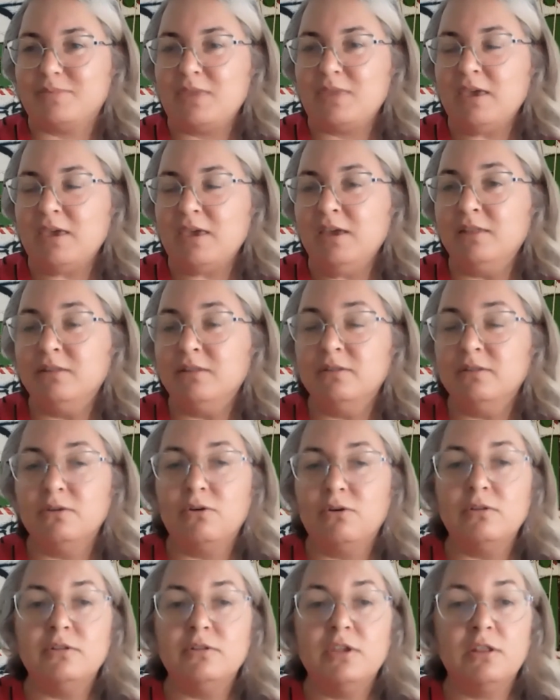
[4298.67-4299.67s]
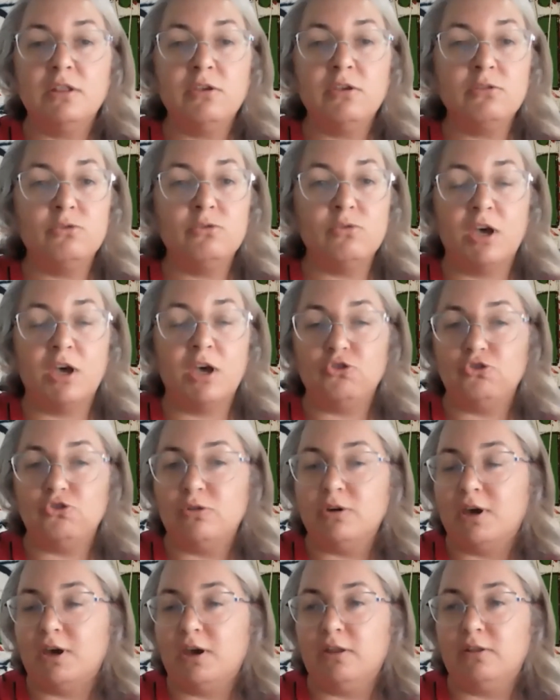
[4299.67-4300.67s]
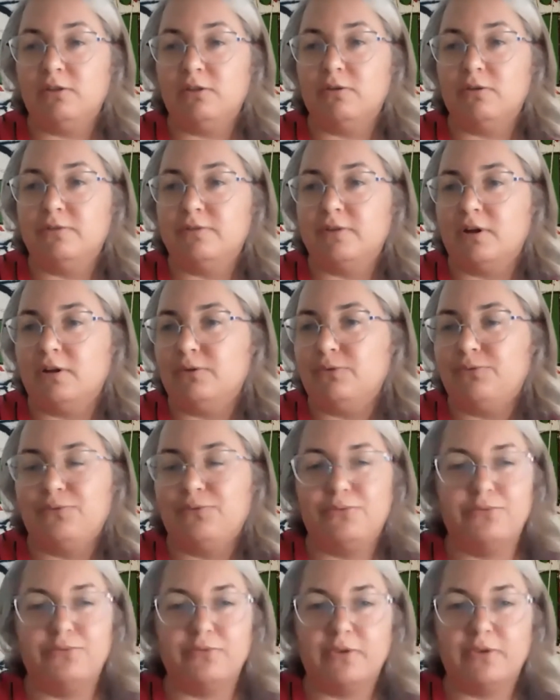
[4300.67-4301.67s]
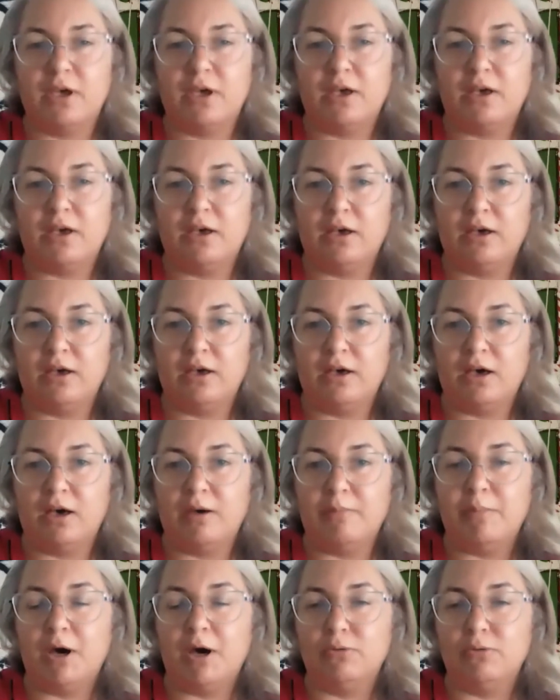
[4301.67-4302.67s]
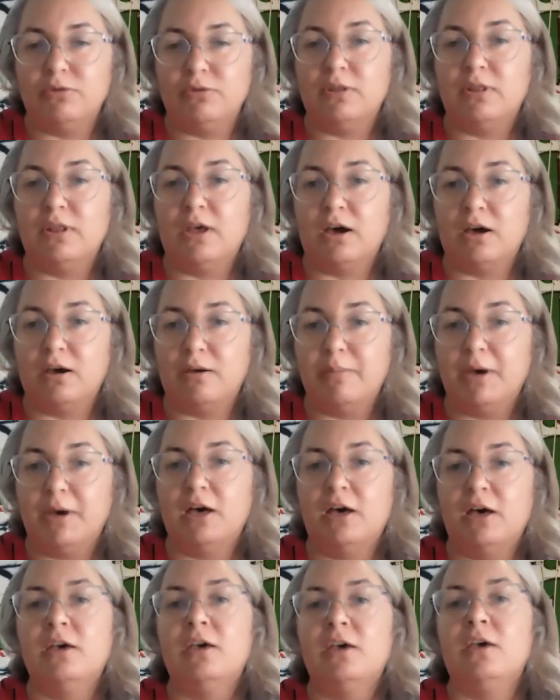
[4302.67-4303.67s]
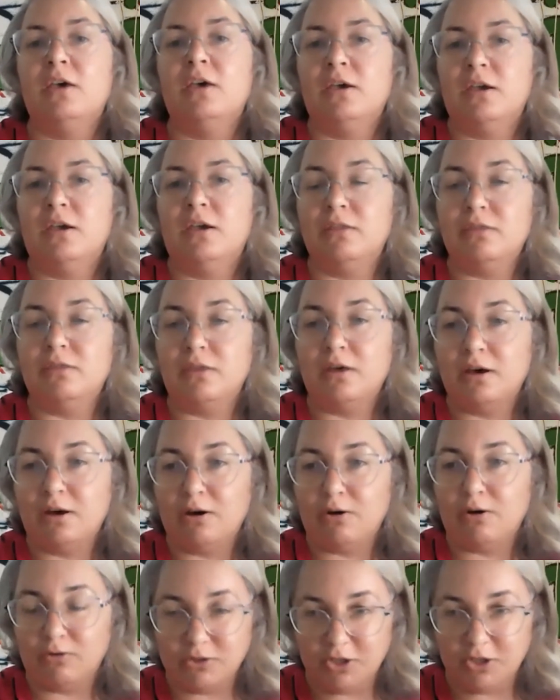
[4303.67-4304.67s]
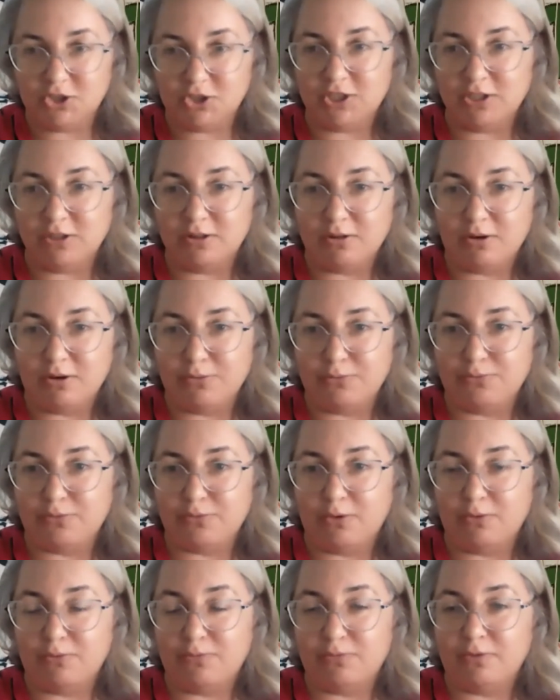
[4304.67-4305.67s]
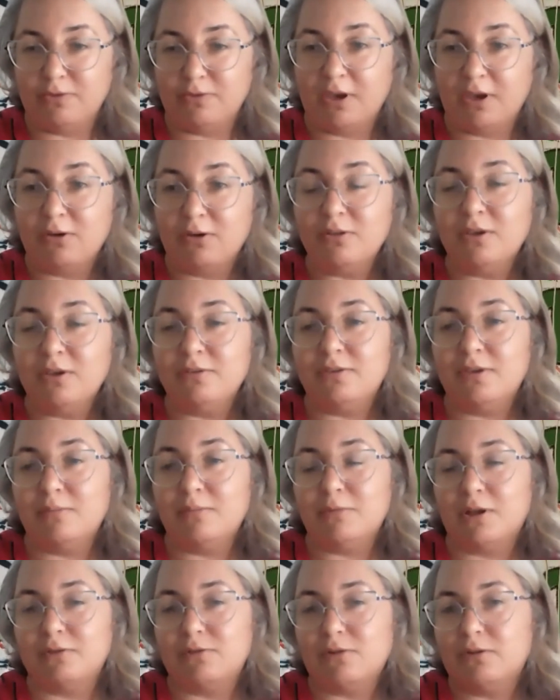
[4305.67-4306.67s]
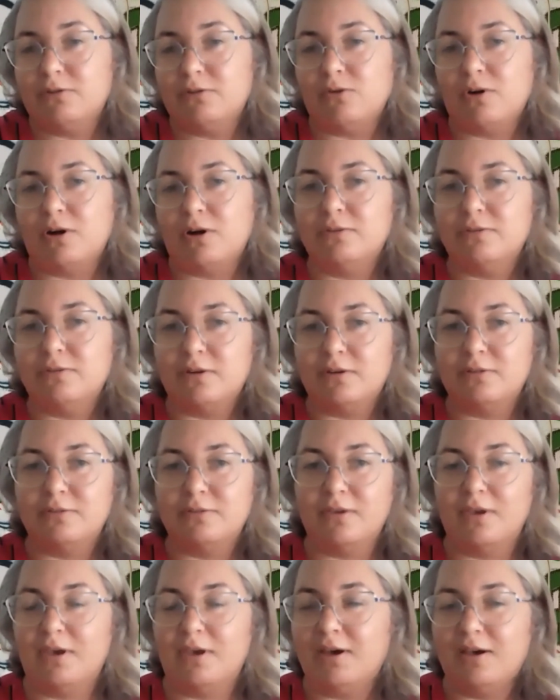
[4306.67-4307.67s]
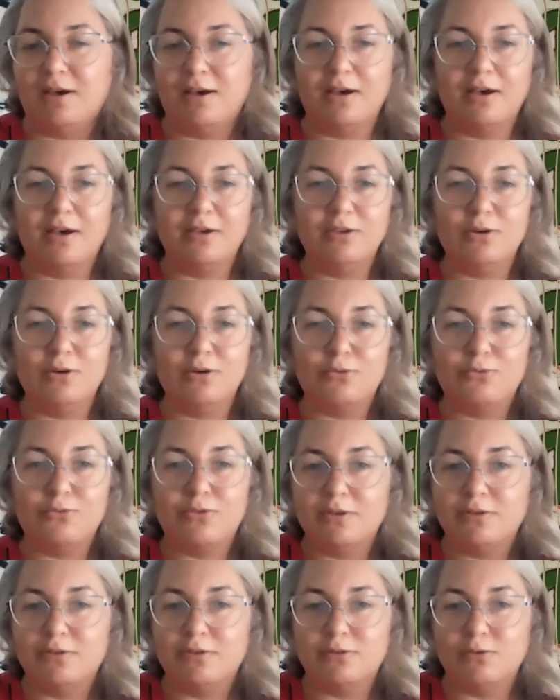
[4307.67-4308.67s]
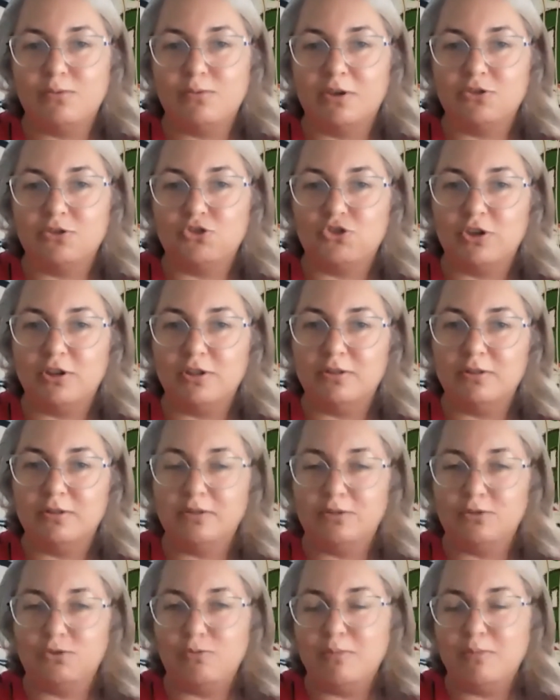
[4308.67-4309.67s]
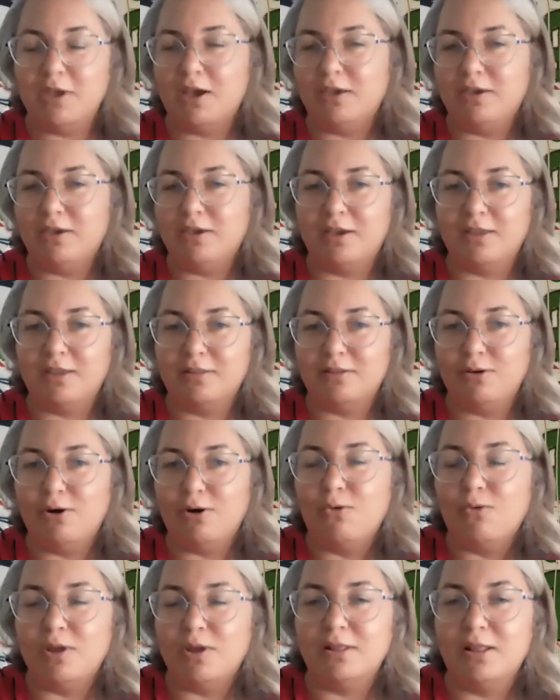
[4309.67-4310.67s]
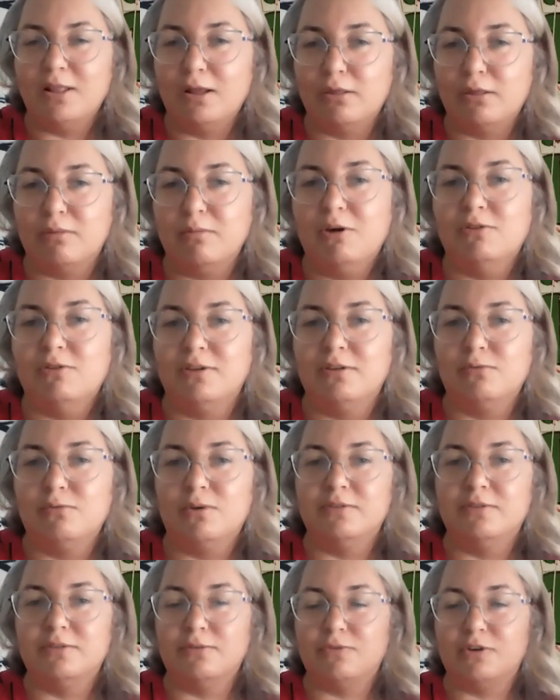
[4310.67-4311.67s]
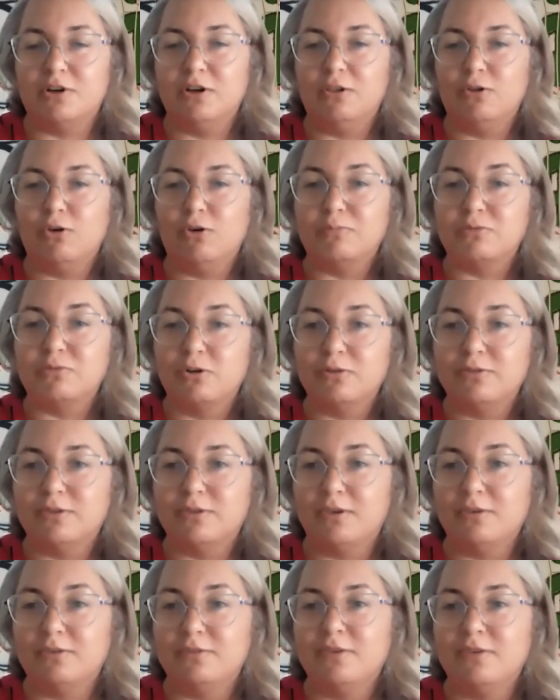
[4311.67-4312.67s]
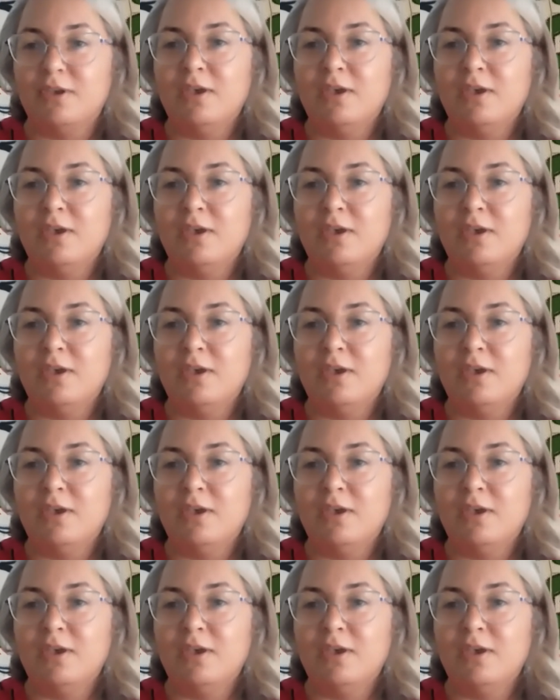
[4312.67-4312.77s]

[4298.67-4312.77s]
And continue to educate yourself about the Nakba and the origin of Zionism. That also answers your first question. To me, I can't go in length because it was a very long process